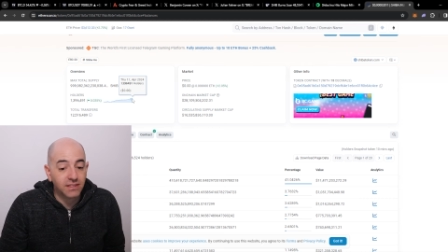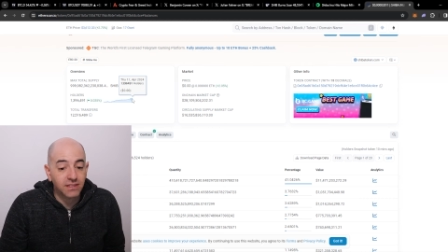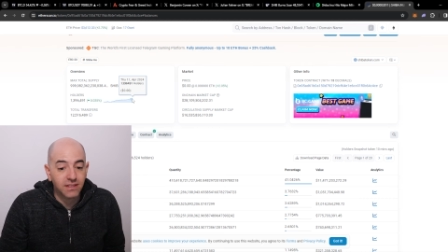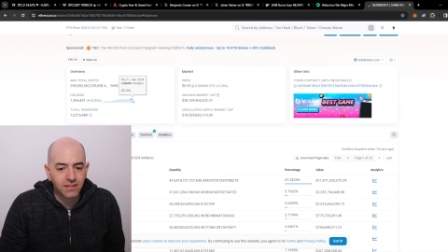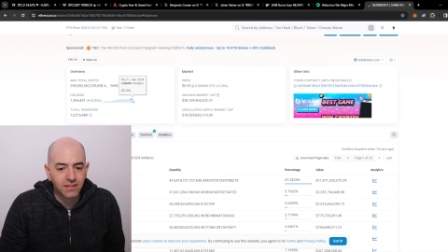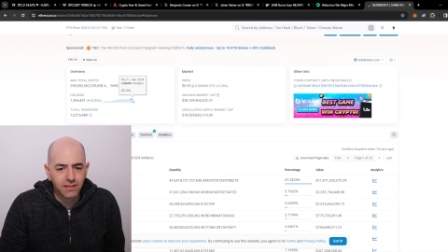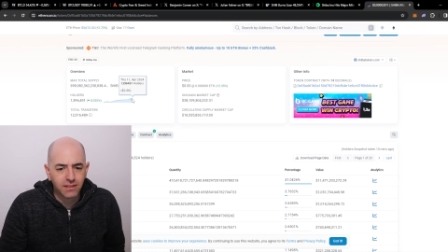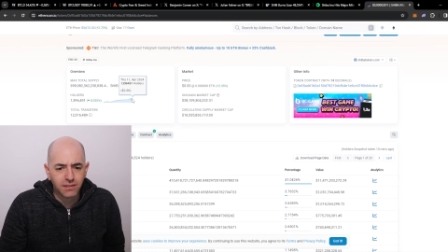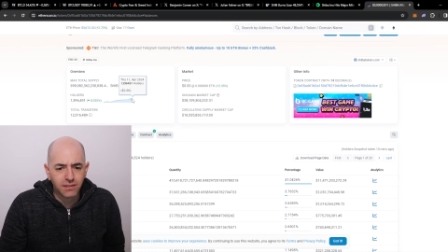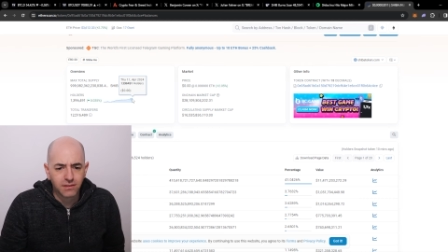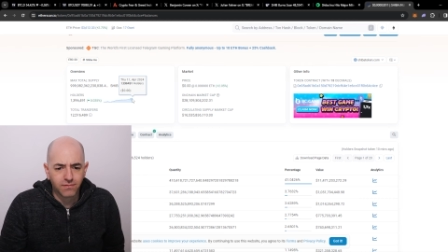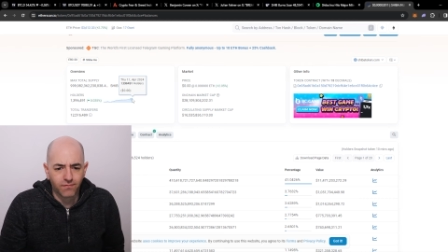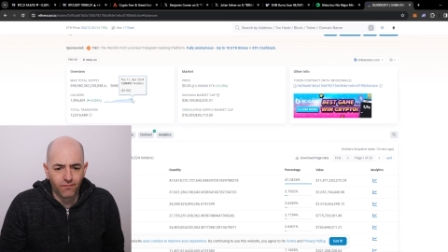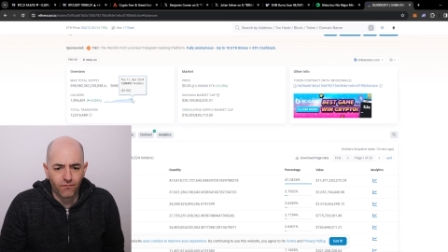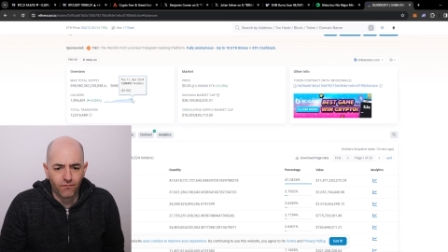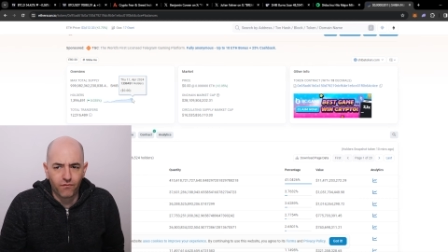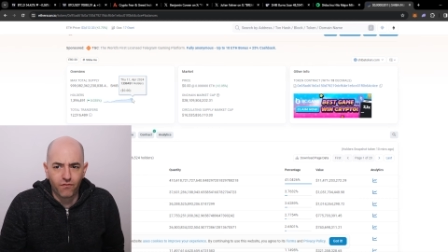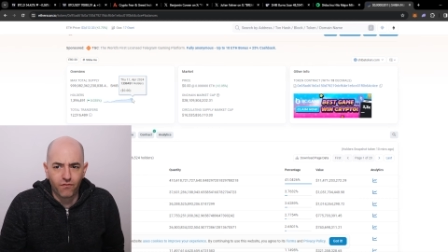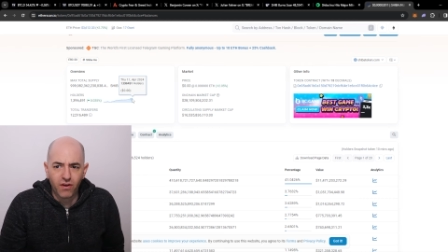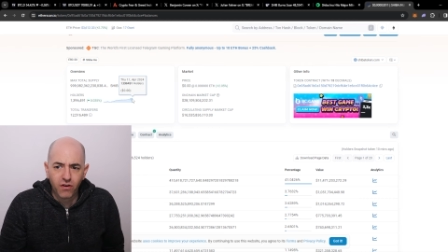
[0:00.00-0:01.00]
This is
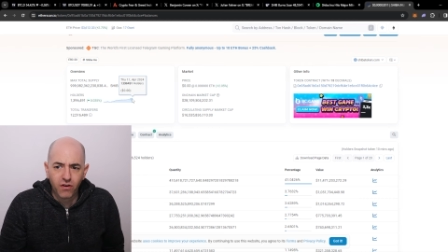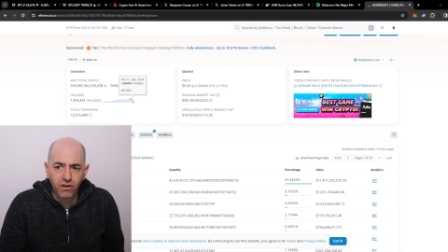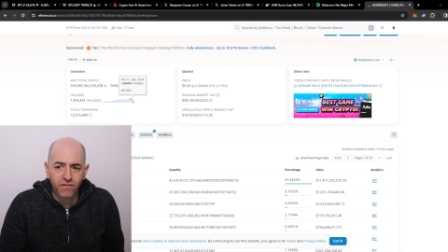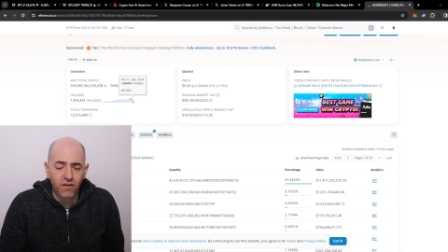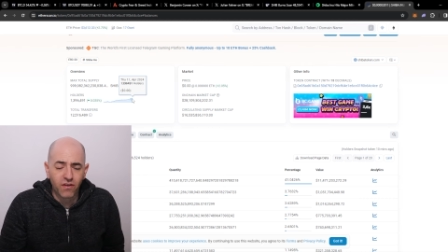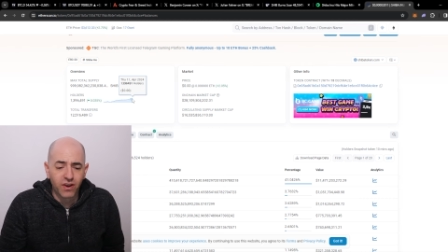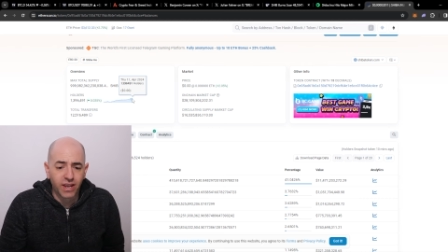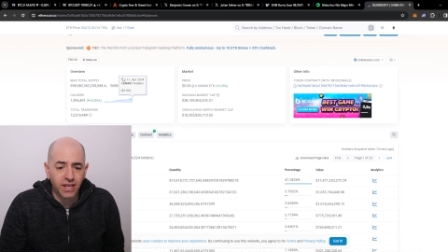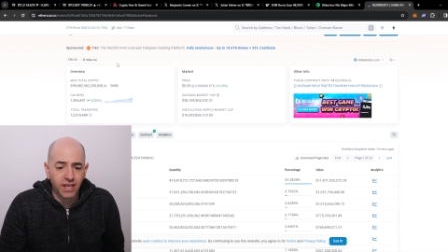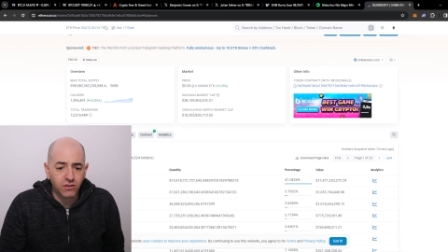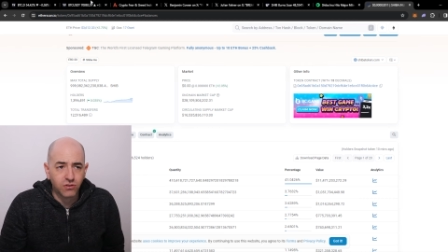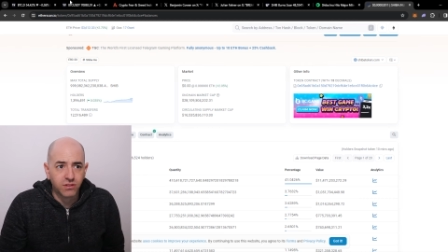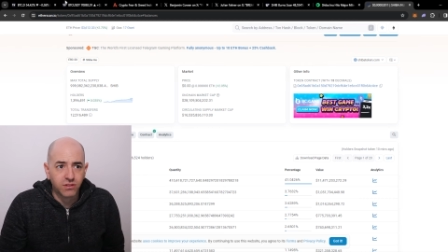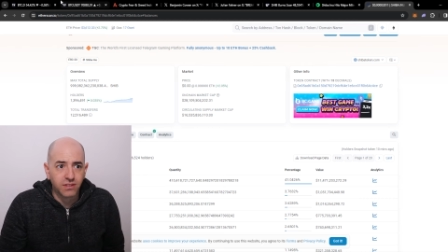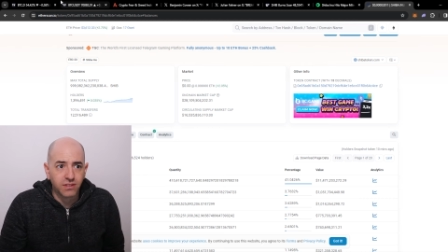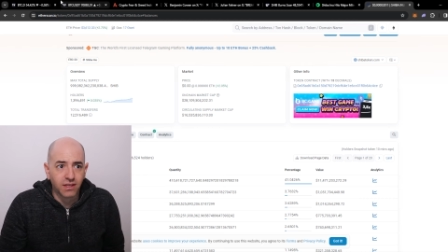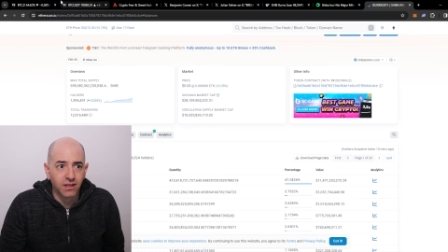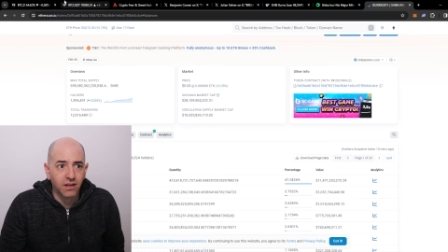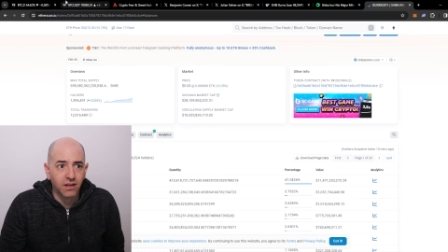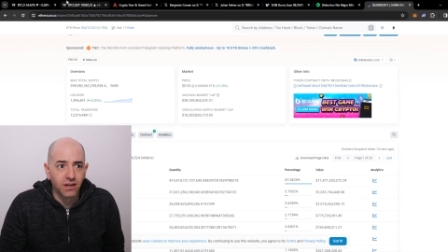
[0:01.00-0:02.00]
very, very
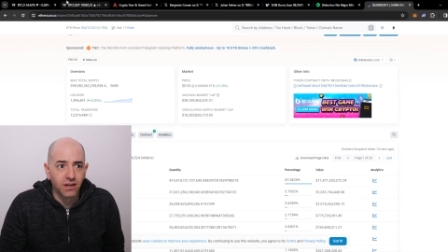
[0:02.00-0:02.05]
interesting.